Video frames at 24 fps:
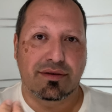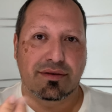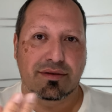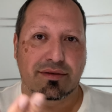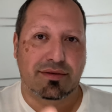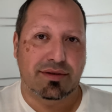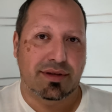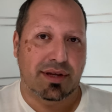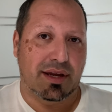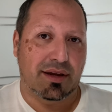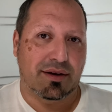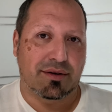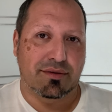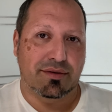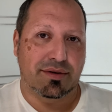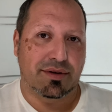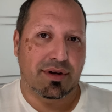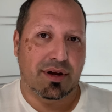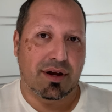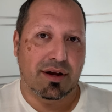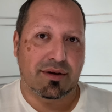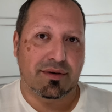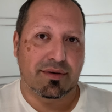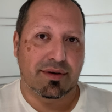your sacral
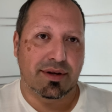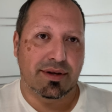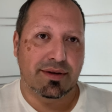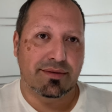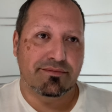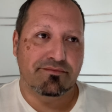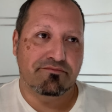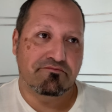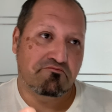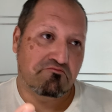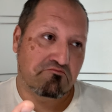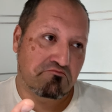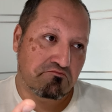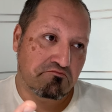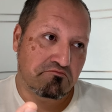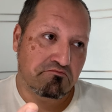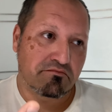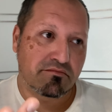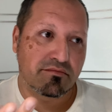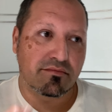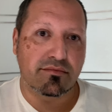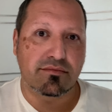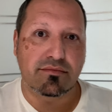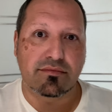chakra,
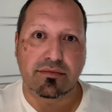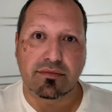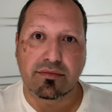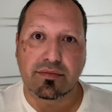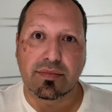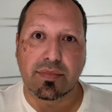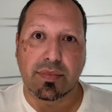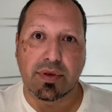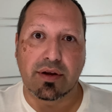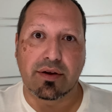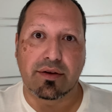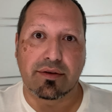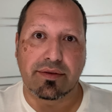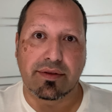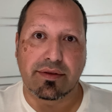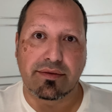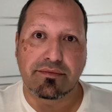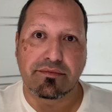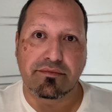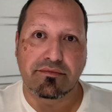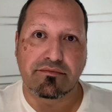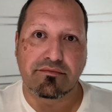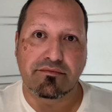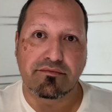you know,
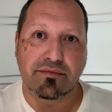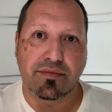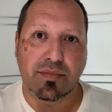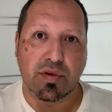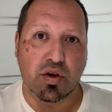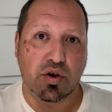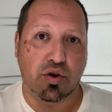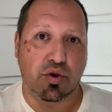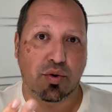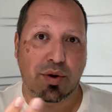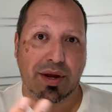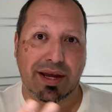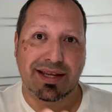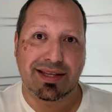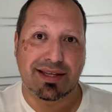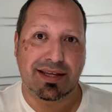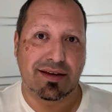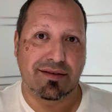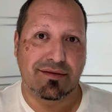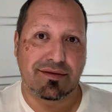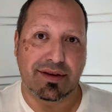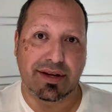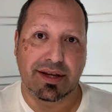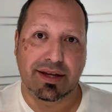your
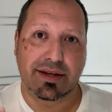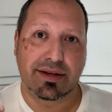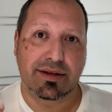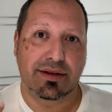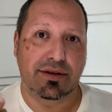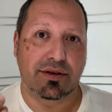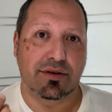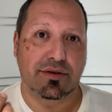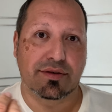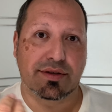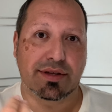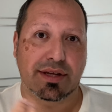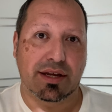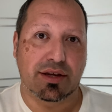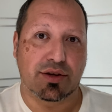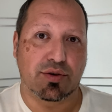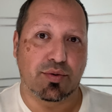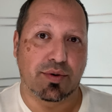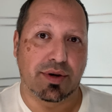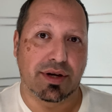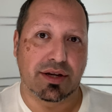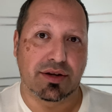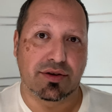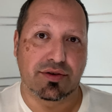creativity, your
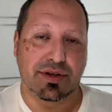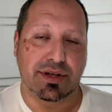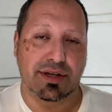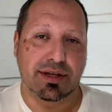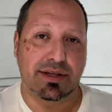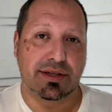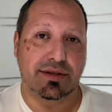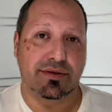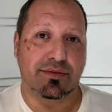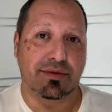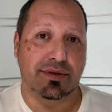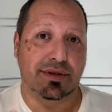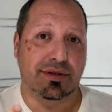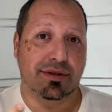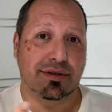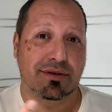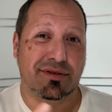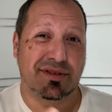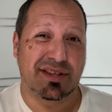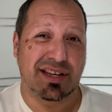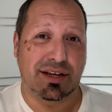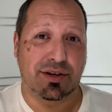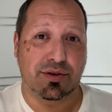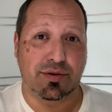sexual energies, which
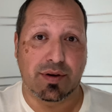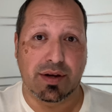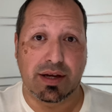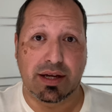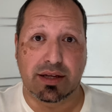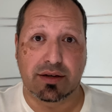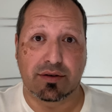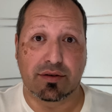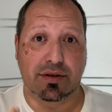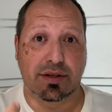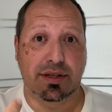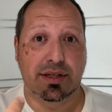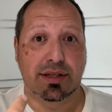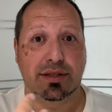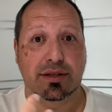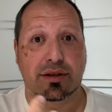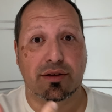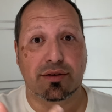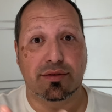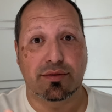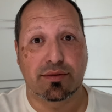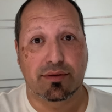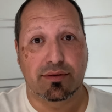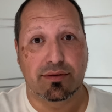your sexual energy is
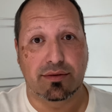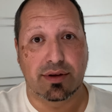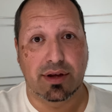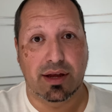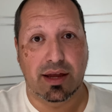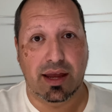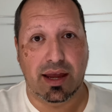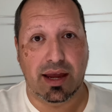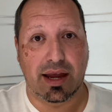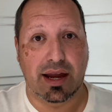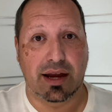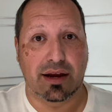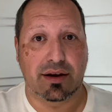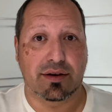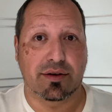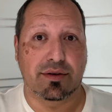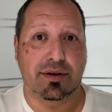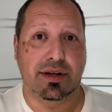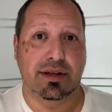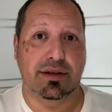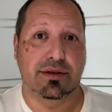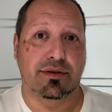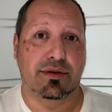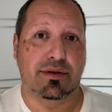also
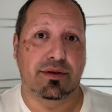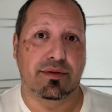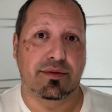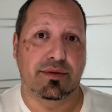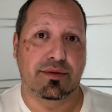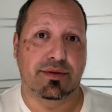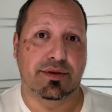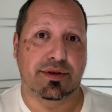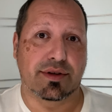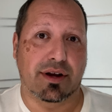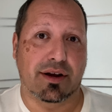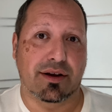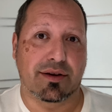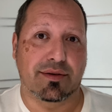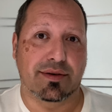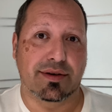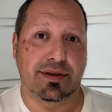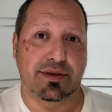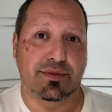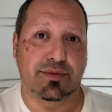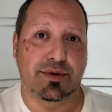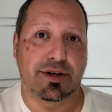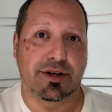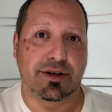anchored into your root chakra
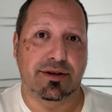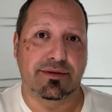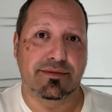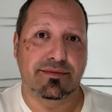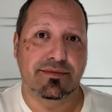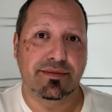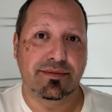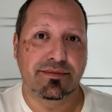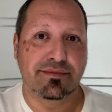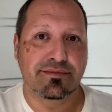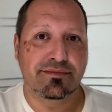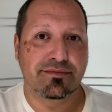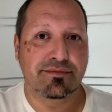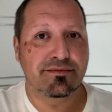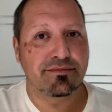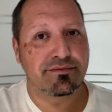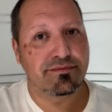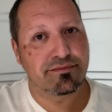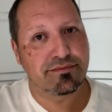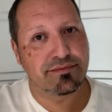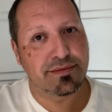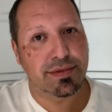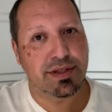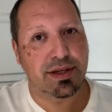as well.
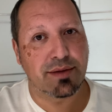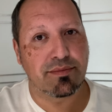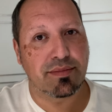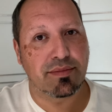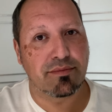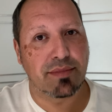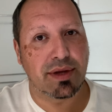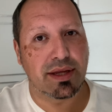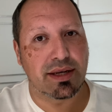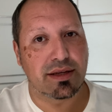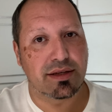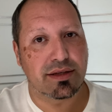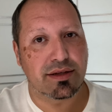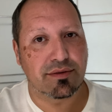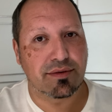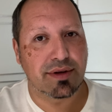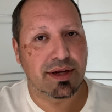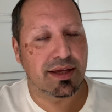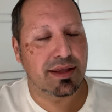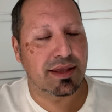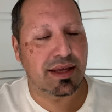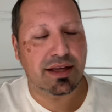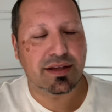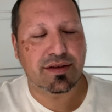Some may
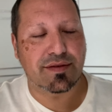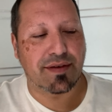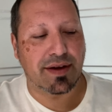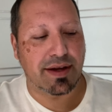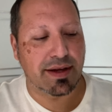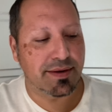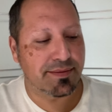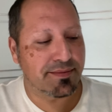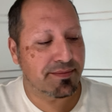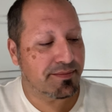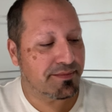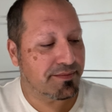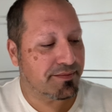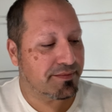disagree, and that's fine.